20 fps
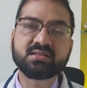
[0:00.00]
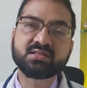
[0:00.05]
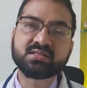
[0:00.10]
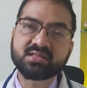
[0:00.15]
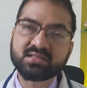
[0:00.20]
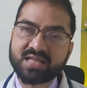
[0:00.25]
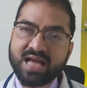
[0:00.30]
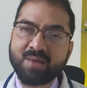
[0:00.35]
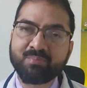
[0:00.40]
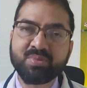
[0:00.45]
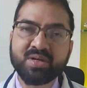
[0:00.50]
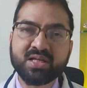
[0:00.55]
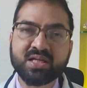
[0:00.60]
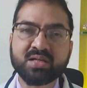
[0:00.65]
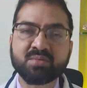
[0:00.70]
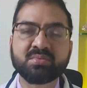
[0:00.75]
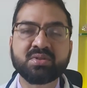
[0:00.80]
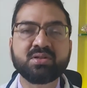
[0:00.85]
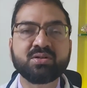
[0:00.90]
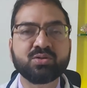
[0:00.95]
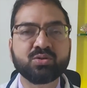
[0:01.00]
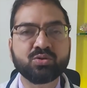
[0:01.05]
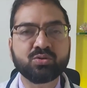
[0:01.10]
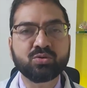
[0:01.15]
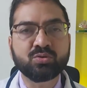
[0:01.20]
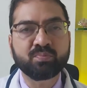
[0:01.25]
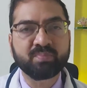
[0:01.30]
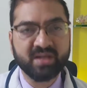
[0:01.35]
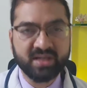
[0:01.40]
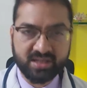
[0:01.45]
this is applicable
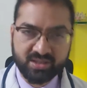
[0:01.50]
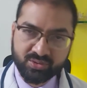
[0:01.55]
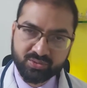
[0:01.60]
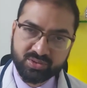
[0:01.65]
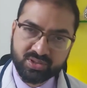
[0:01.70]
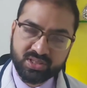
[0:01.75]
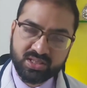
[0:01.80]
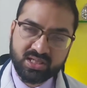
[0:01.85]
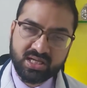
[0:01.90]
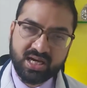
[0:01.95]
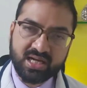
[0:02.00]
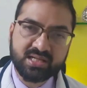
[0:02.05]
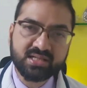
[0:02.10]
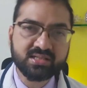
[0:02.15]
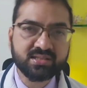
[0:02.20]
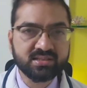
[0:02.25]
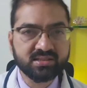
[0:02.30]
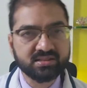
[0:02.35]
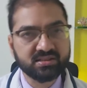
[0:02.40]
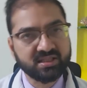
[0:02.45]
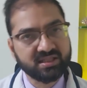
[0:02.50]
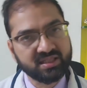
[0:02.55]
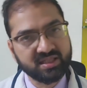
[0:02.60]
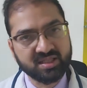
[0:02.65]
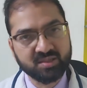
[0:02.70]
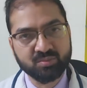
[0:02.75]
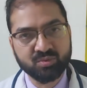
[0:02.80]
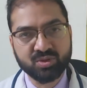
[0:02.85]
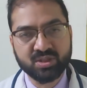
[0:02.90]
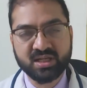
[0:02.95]
to peritoneal dialysis and
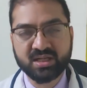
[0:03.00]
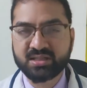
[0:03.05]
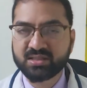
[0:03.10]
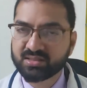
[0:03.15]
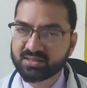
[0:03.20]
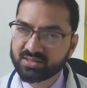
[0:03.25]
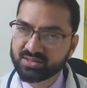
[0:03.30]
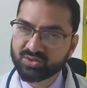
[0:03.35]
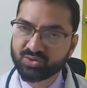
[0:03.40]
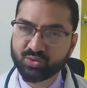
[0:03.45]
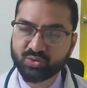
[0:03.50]
hemodialysis,